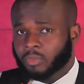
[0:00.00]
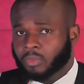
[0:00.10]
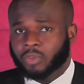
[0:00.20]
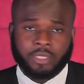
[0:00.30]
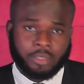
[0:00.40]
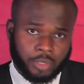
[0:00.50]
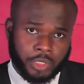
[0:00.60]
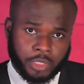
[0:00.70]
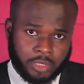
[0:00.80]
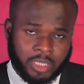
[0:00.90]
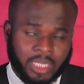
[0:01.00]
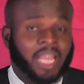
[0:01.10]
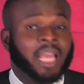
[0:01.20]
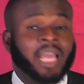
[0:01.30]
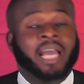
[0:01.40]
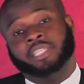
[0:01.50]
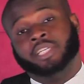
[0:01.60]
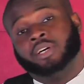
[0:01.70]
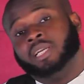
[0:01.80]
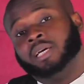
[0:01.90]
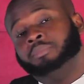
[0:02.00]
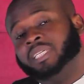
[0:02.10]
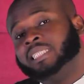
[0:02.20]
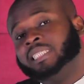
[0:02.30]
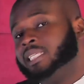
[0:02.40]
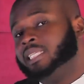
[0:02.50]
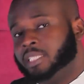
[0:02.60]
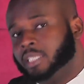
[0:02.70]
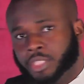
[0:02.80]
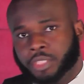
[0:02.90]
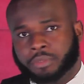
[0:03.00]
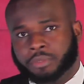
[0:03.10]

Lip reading: resolution, and the other being litigation.